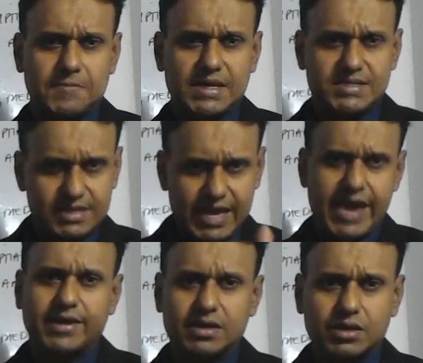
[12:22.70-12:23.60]
Is it the
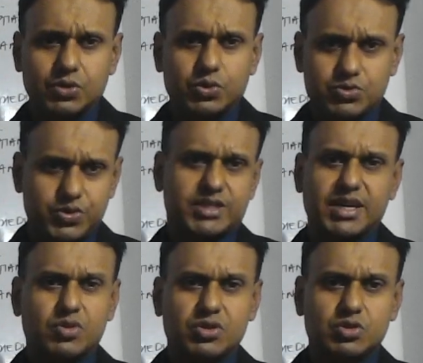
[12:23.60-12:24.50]
anchor who is reading
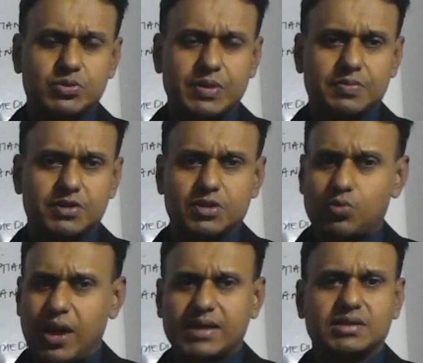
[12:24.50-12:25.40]
out the newspaper that
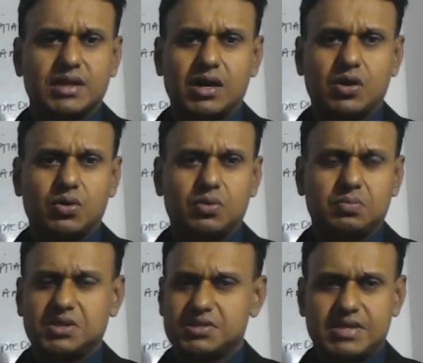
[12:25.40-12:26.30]
right now
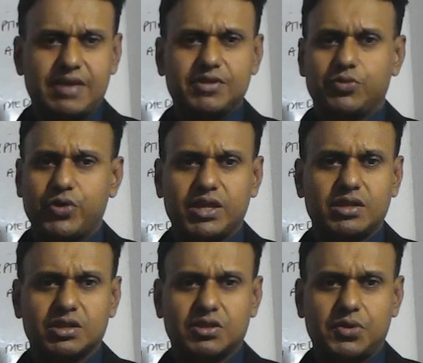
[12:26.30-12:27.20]
it is heavily
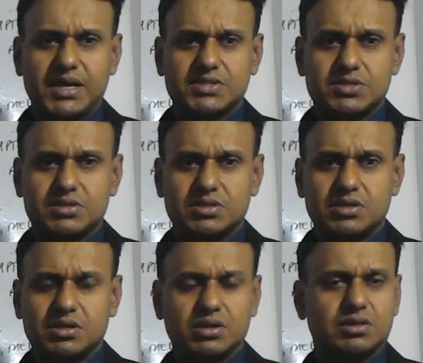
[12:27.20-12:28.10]
raining in Karachi
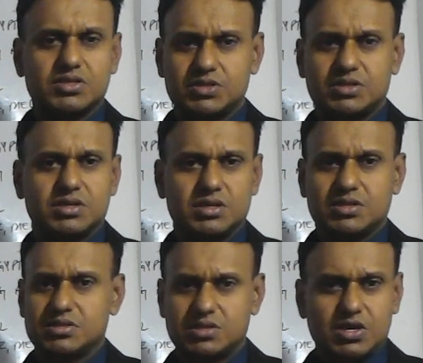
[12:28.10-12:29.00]
city, the city
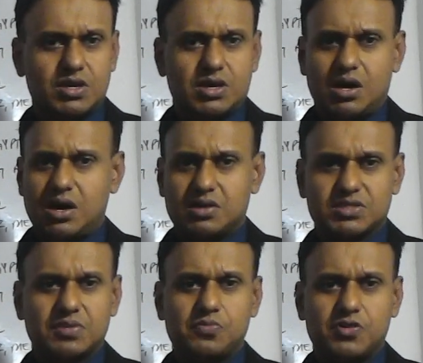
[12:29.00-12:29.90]
is
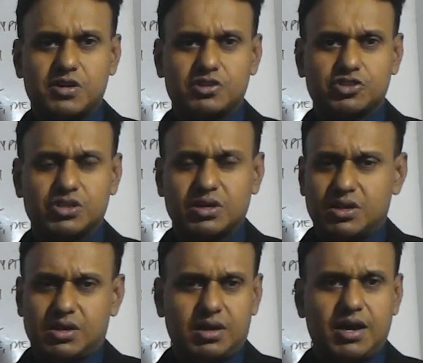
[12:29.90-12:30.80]
submerged,
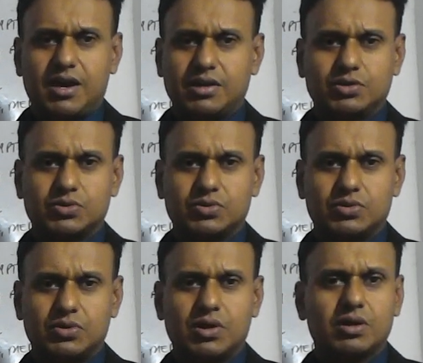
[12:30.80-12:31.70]
and
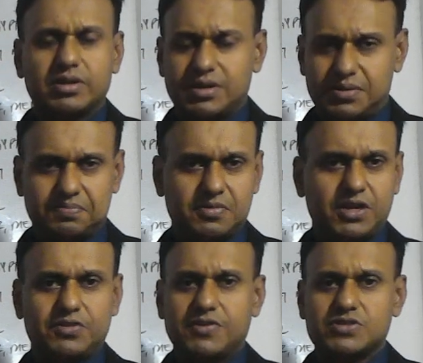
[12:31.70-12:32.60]
all the
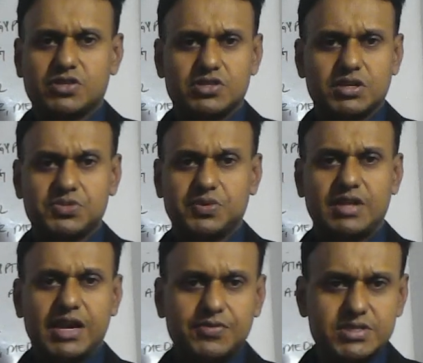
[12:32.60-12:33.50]
infrastructure has been
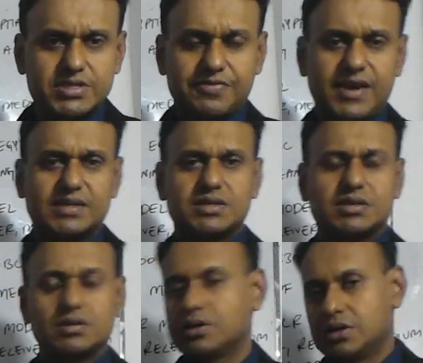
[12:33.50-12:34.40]
adversely affected?